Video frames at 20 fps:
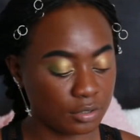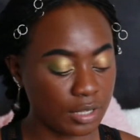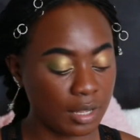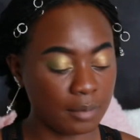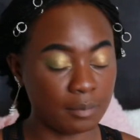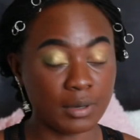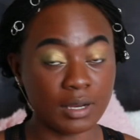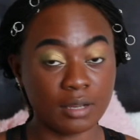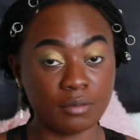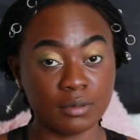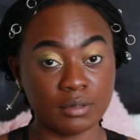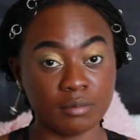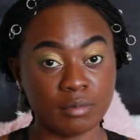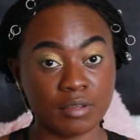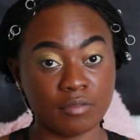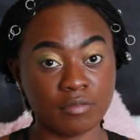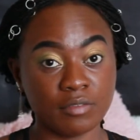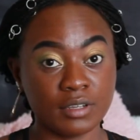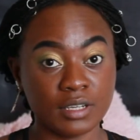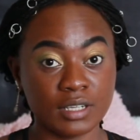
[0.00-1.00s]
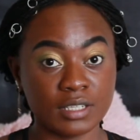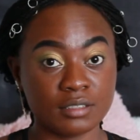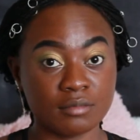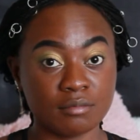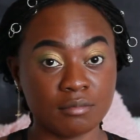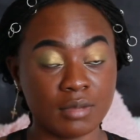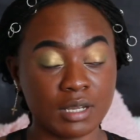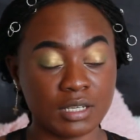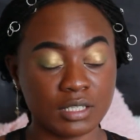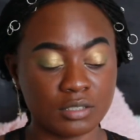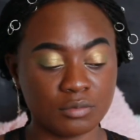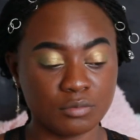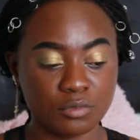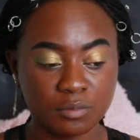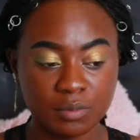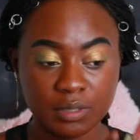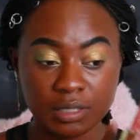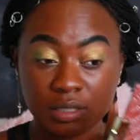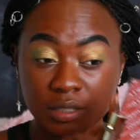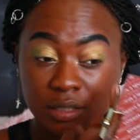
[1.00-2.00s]
applying with my finger is much
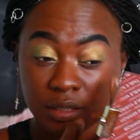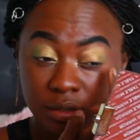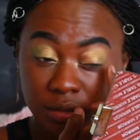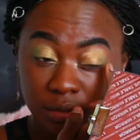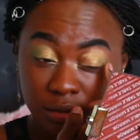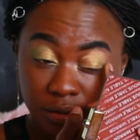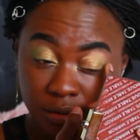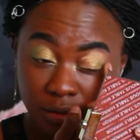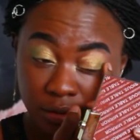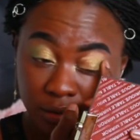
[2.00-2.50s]
more better.